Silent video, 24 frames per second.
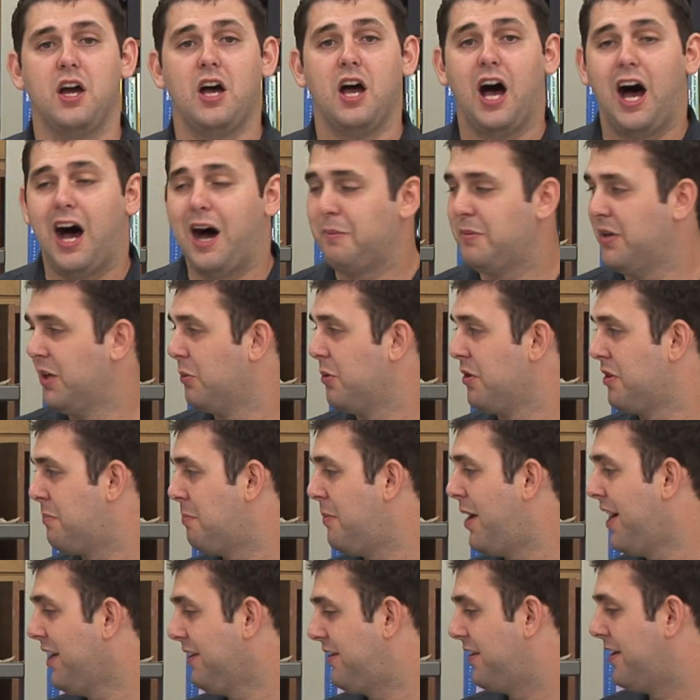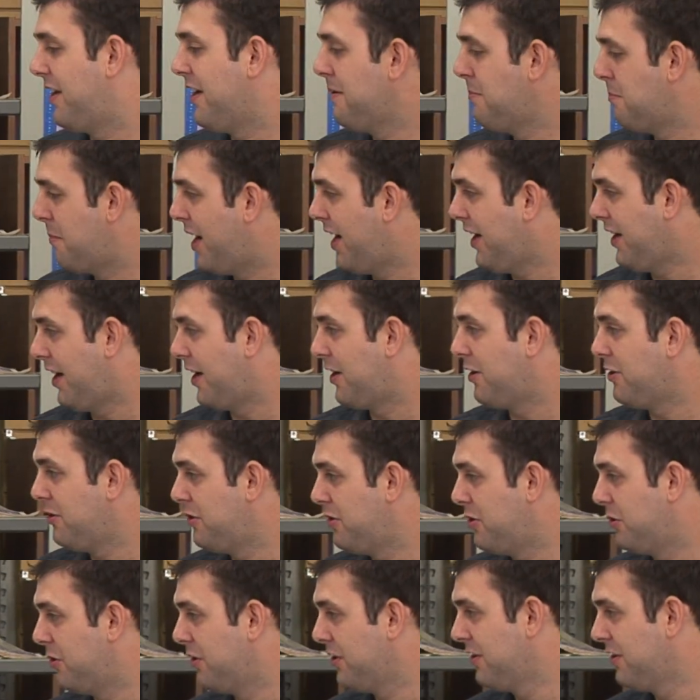I'm here with Matt today. Matt, how are you doing?